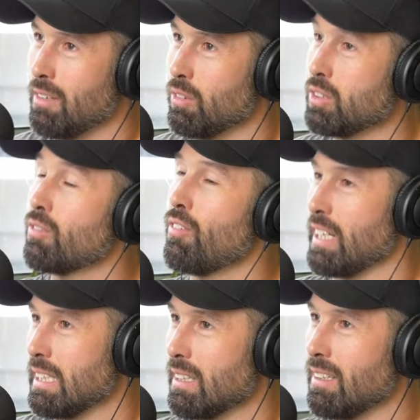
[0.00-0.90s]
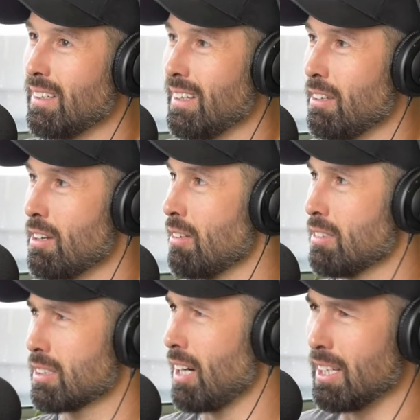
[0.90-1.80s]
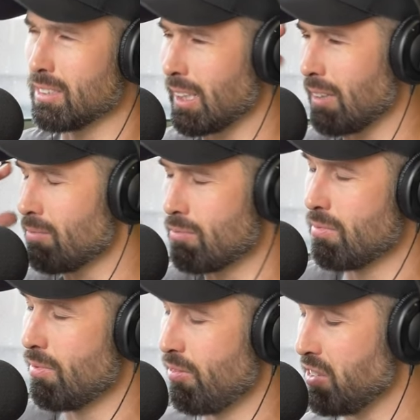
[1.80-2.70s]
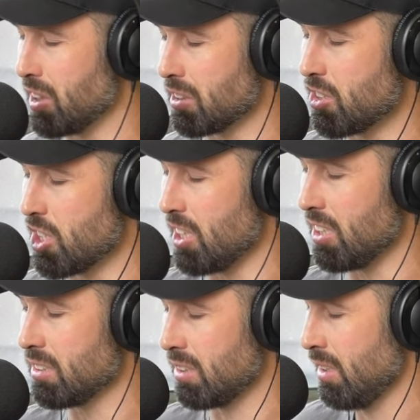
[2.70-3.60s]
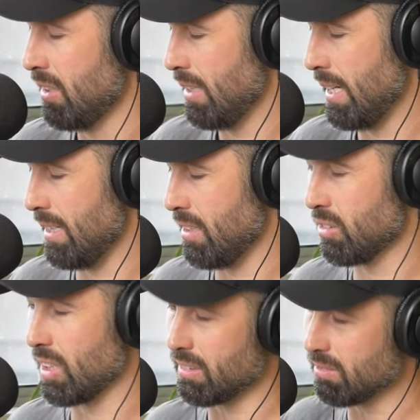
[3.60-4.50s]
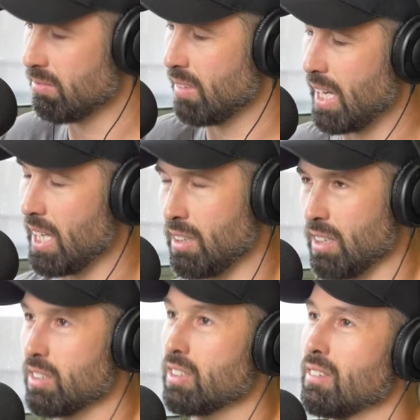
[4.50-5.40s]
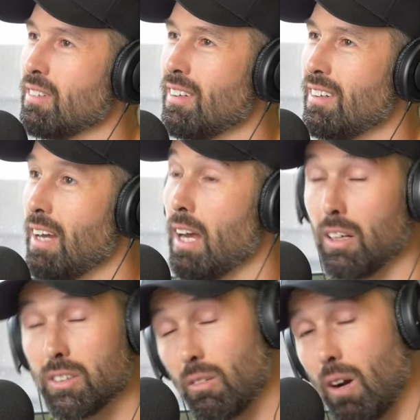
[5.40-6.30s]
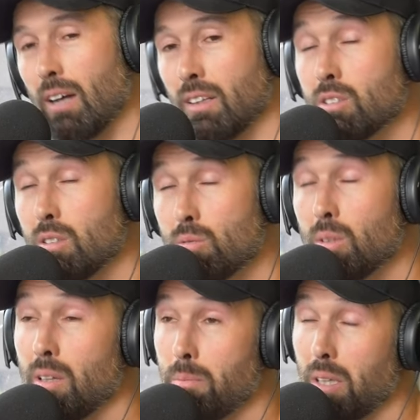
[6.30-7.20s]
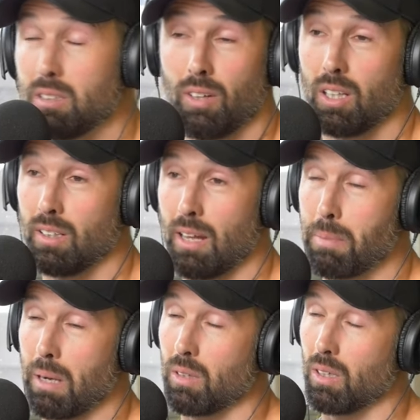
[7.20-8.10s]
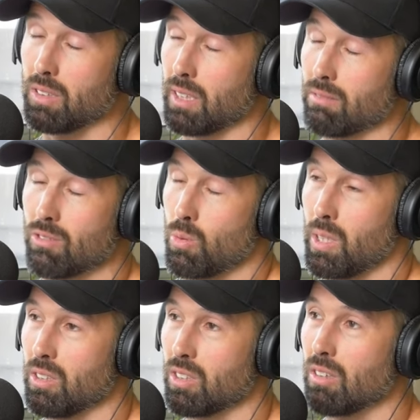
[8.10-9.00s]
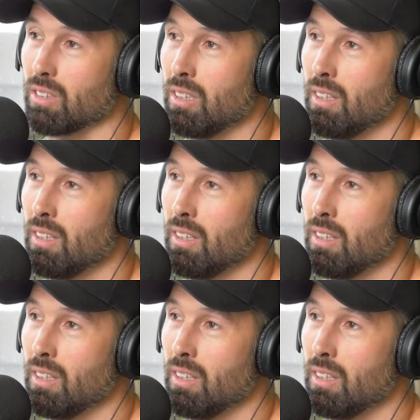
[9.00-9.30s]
And it was funny that, you know, this guy is like a physics genius and he was like, eat this. And I was like, wow, this is really impressive. I learned that back when I was like 20 years old.